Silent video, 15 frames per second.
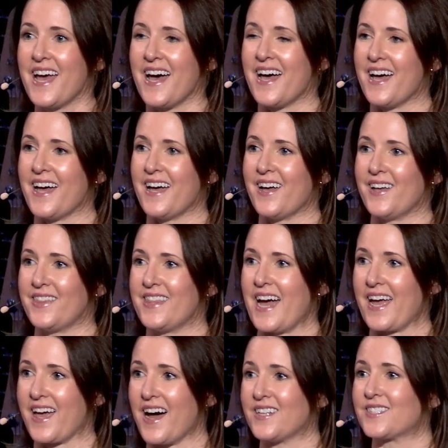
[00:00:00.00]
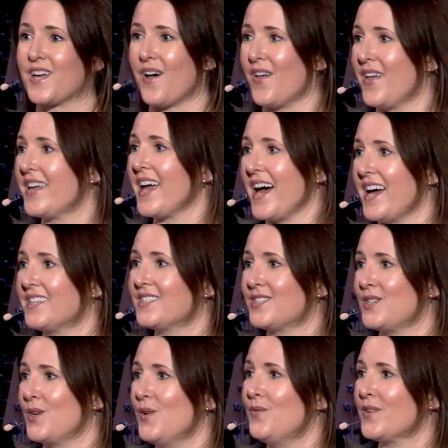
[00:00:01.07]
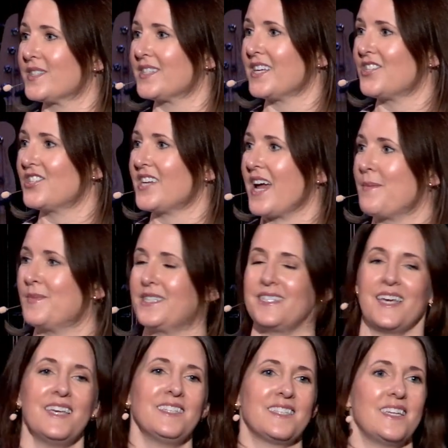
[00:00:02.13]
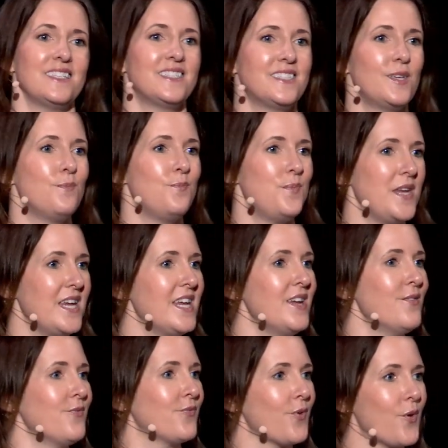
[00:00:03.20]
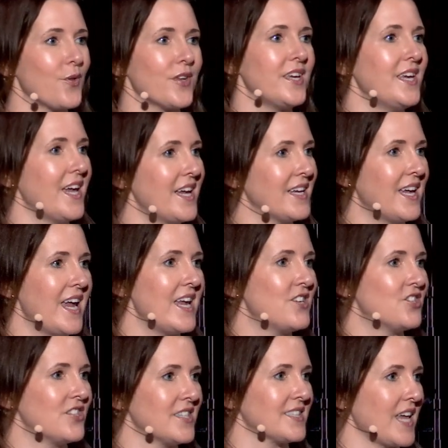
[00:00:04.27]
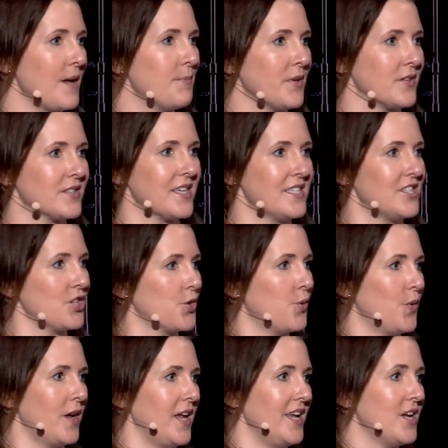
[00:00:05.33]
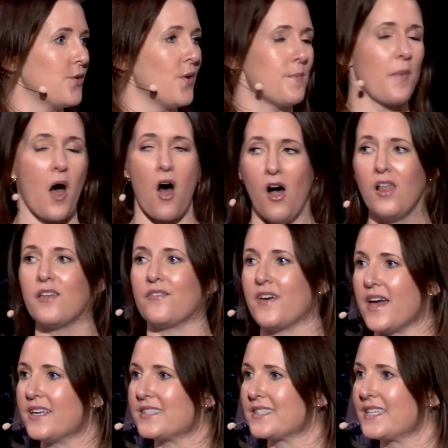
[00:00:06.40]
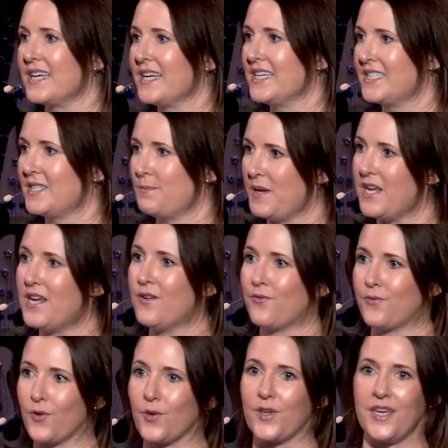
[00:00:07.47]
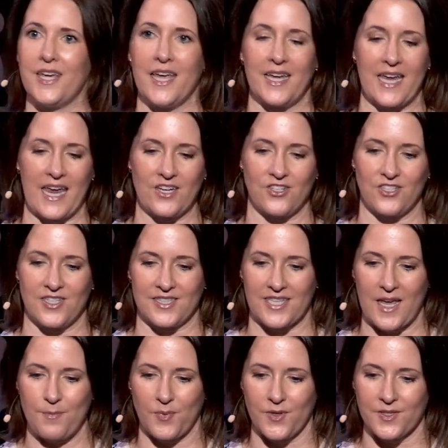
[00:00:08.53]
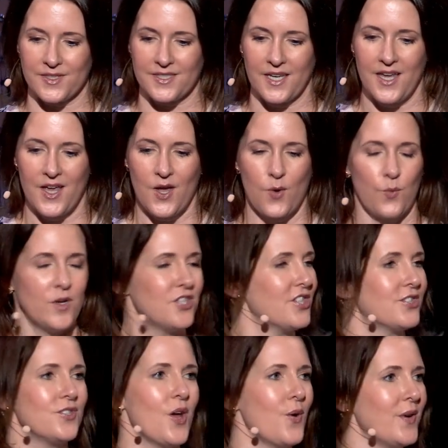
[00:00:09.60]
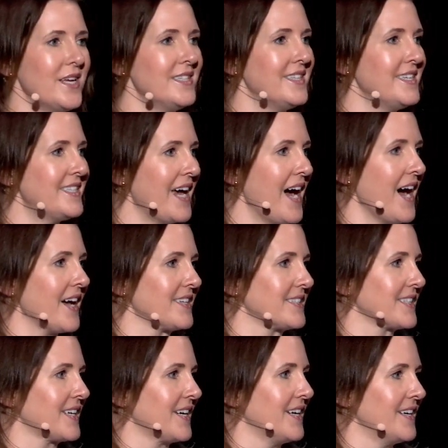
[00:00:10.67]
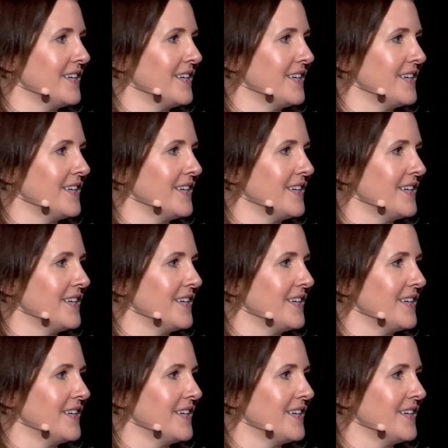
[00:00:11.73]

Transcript: that God's calling us to for such a time as this is to be fully engaged disciples and to equip all of us to be fully engaged disciples, which is no easy task.